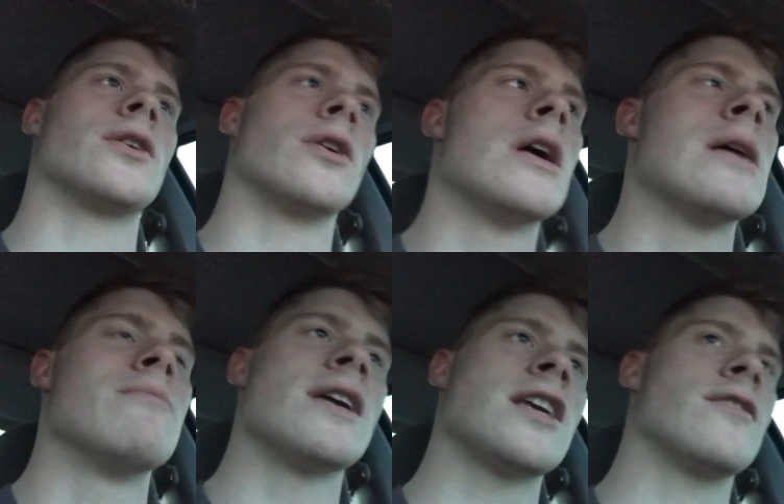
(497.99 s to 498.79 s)
or
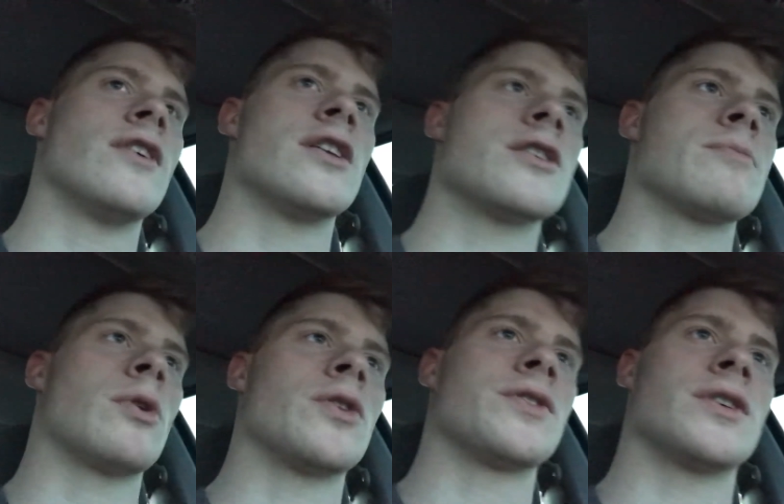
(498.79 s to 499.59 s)
making fun of this
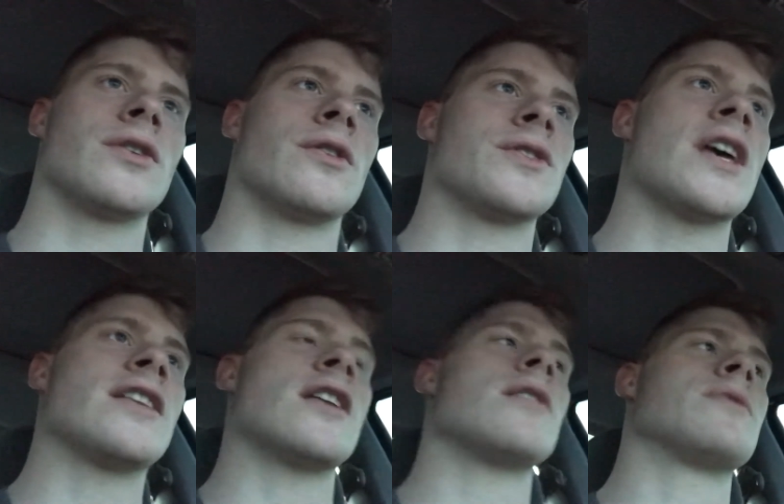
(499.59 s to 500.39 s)
person, or
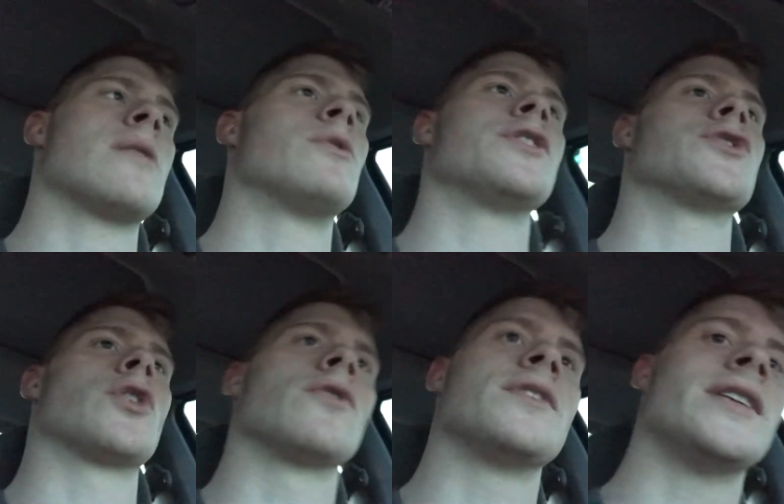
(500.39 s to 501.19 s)
saying someone
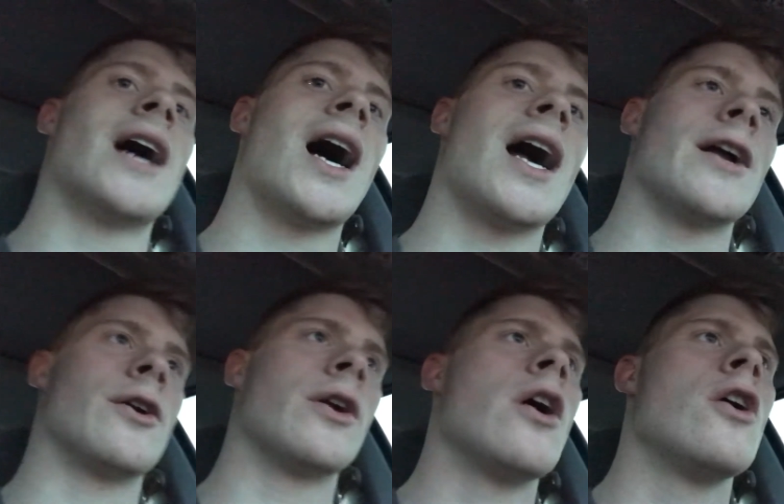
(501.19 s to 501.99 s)
deserved to die, or